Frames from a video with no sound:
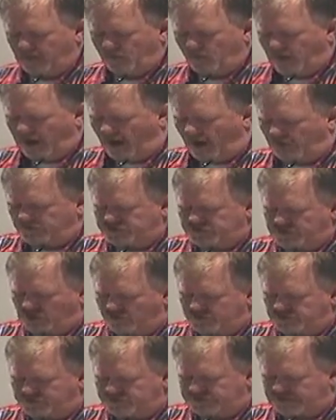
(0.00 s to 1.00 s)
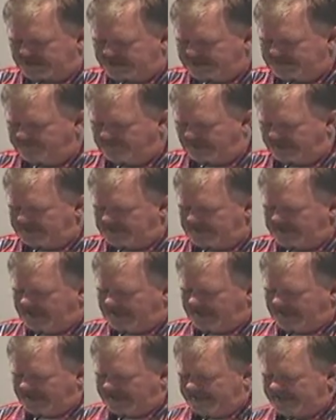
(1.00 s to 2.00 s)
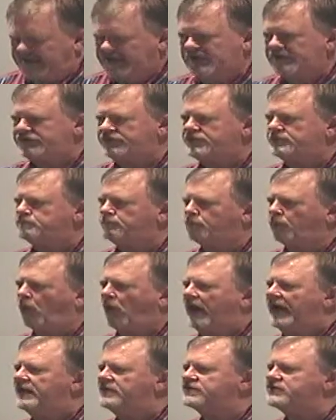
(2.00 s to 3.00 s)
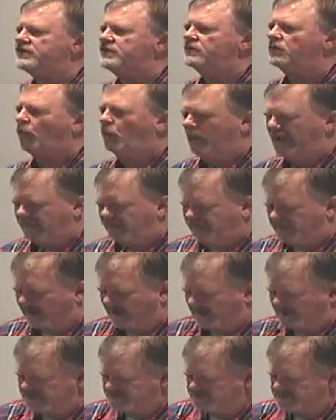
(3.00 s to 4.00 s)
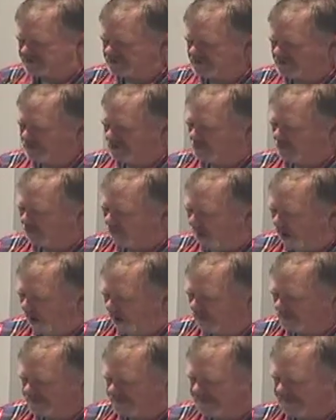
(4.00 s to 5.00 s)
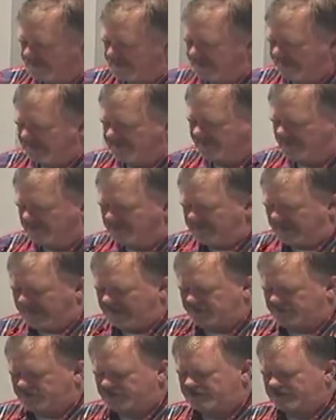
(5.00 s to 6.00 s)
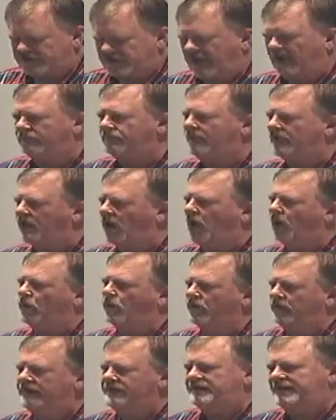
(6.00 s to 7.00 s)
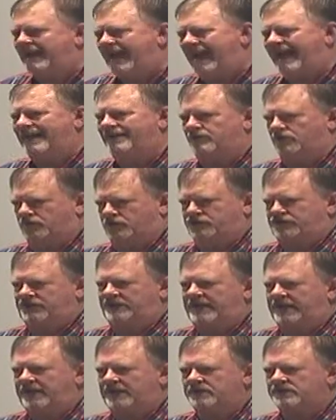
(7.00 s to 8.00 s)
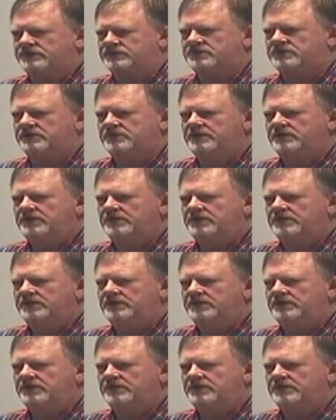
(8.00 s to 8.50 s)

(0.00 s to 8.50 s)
We also see that He is present with us, walking in the midst of the golden candlesticks.